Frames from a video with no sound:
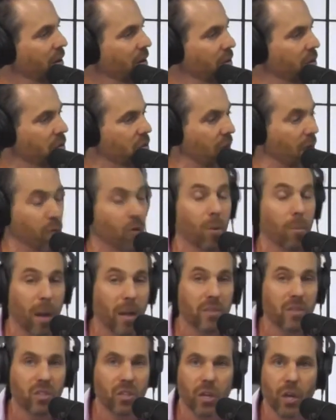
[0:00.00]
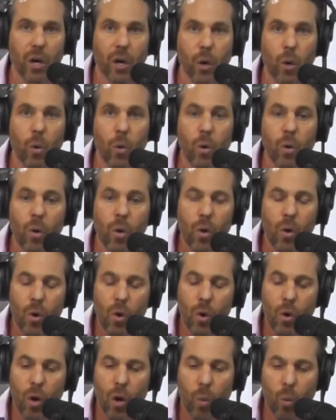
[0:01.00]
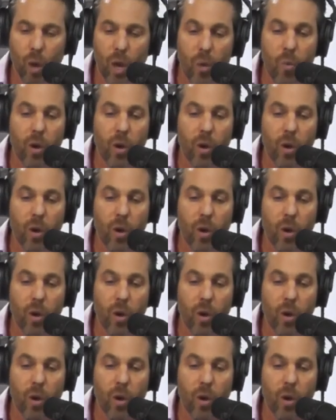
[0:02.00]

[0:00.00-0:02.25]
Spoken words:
several months ago, we